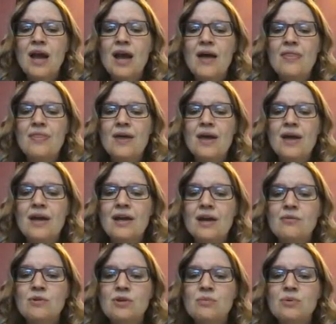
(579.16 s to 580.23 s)
And then
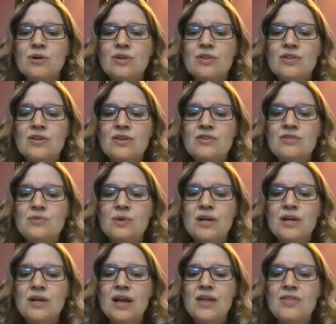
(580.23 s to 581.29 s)
I'm going to put this
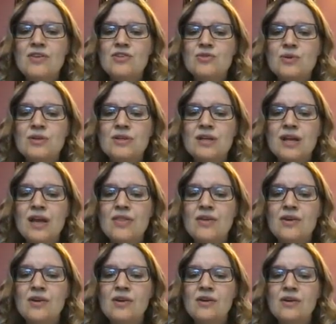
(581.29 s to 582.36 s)
one and this one
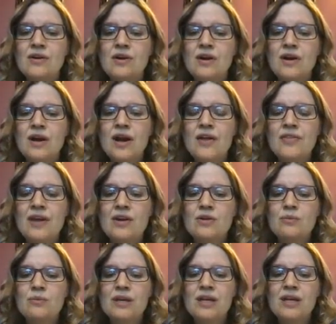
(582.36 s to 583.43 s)
together, and
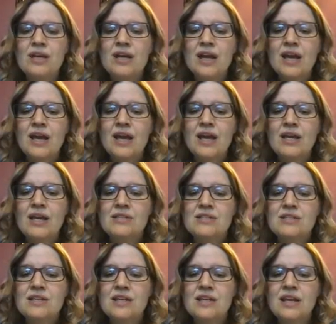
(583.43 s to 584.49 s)
that'll be
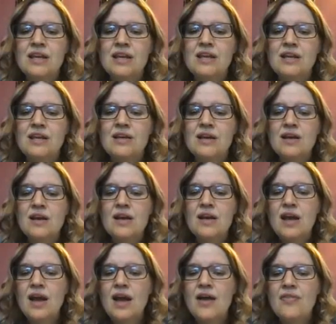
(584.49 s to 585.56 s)
18.
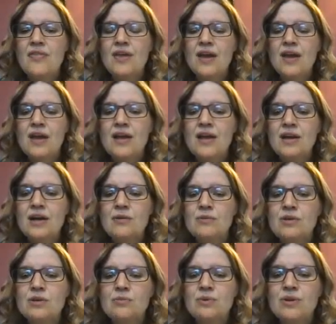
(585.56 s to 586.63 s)
And then I'm
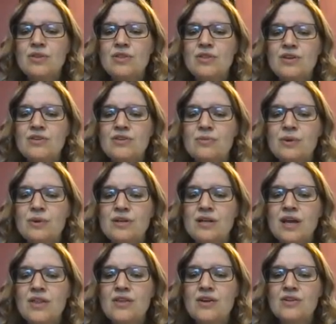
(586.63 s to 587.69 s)
going to put this one
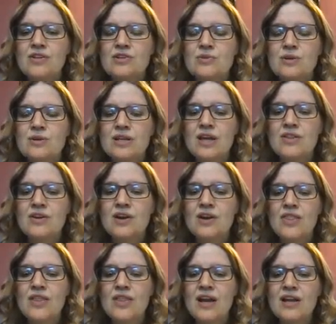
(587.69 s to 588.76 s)
together and this one together,
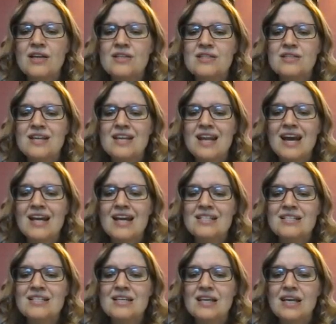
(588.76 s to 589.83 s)
and that is
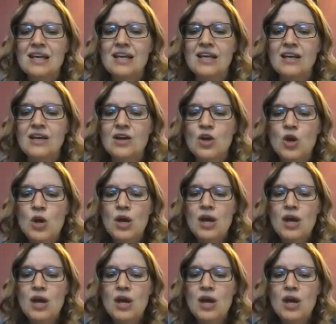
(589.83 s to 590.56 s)
19.